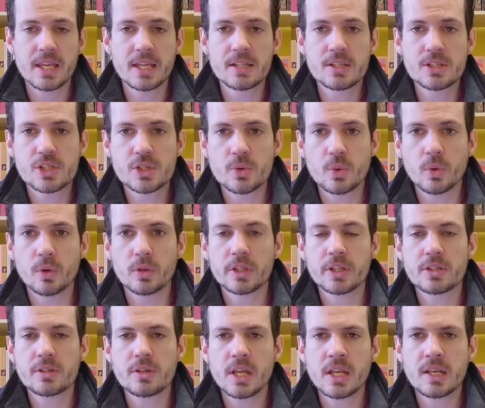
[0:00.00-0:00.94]
in school.
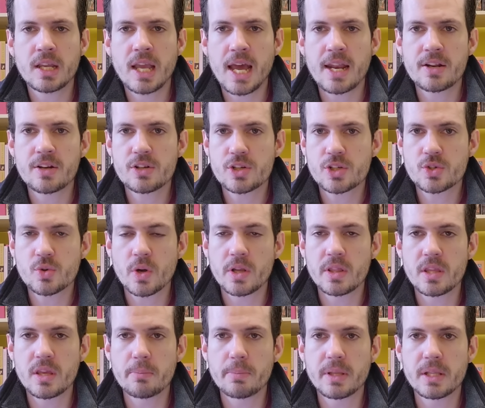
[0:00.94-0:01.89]
It kind of destroyed
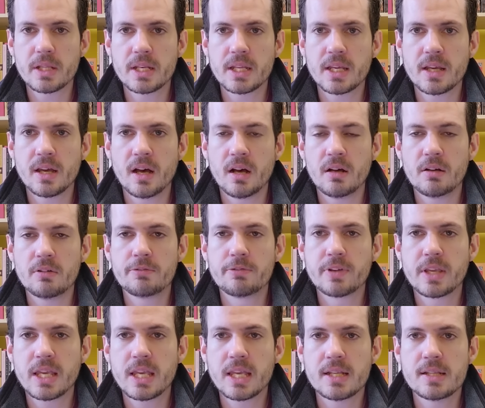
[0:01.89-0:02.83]
the ability of
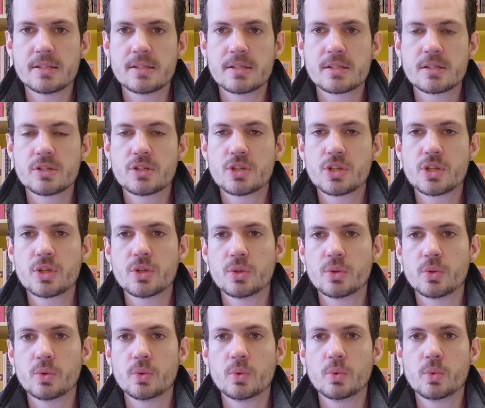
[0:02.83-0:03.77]
kids
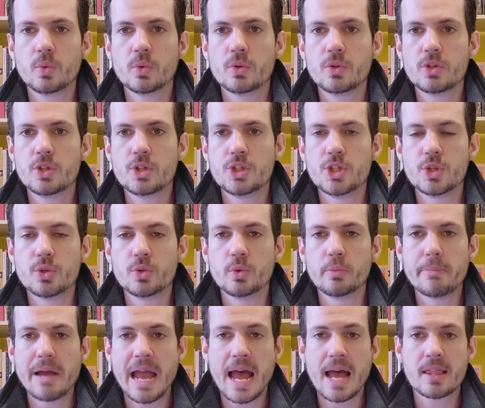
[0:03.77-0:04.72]
to do
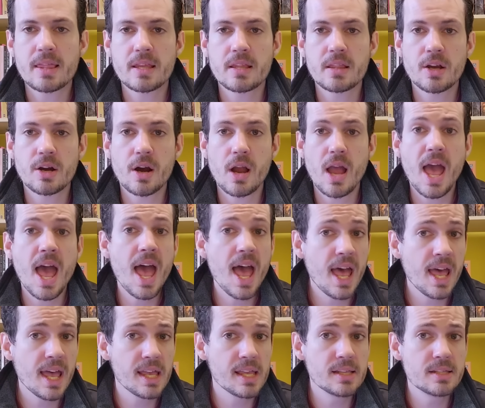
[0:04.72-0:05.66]
math in their
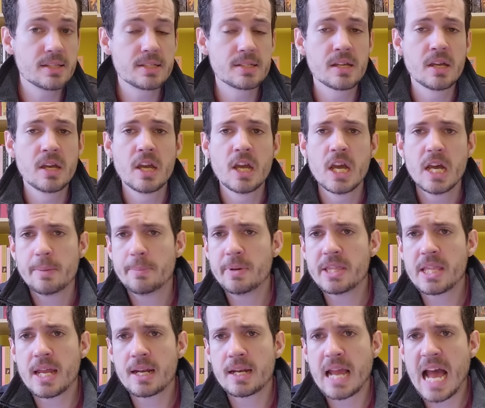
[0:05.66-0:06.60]
heads. But
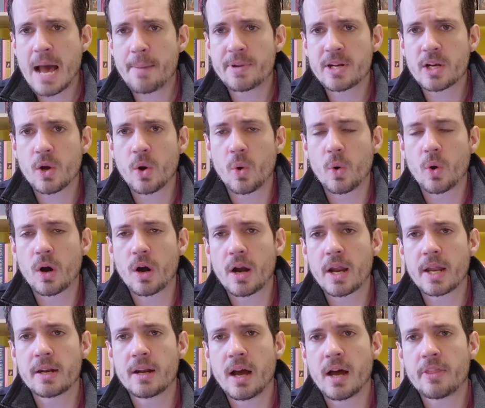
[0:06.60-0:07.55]
then Common Core
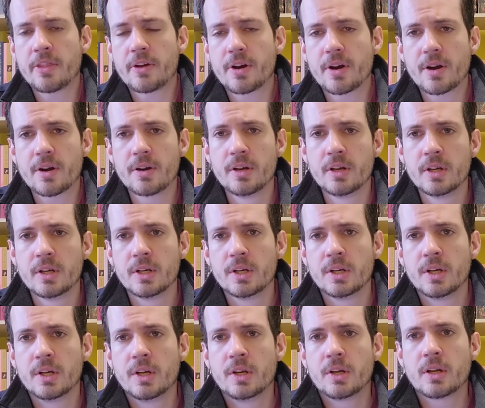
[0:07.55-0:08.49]
and other
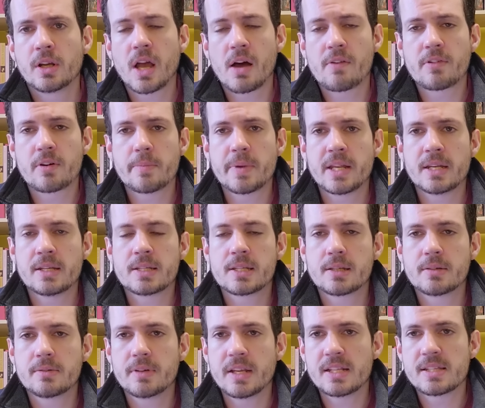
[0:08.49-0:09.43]

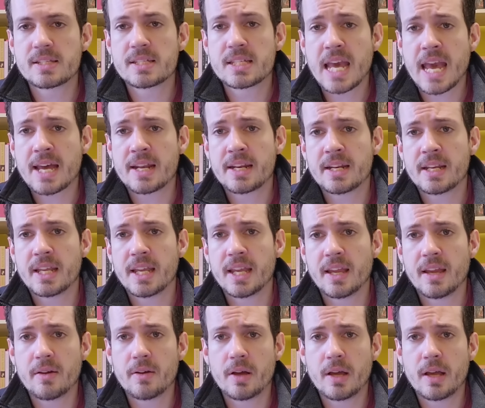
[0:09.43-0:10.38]
government
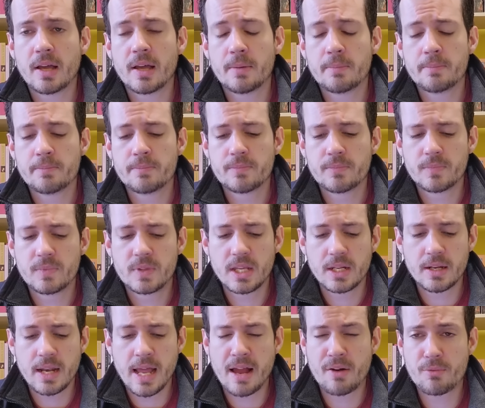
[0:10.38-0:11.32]
insanity
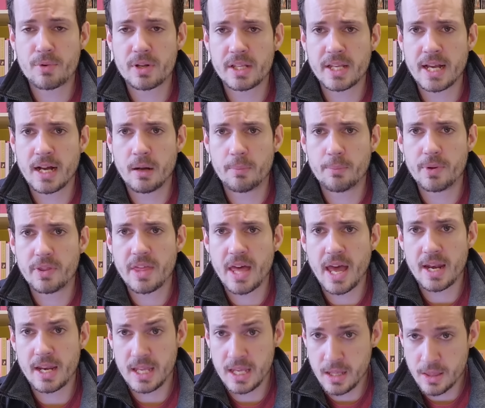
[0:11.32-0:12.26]
didn't really help with
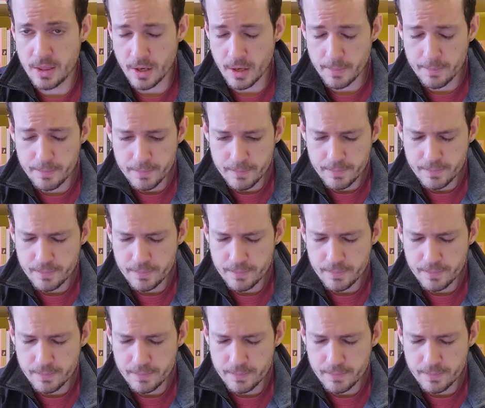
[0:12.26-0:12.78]
that either.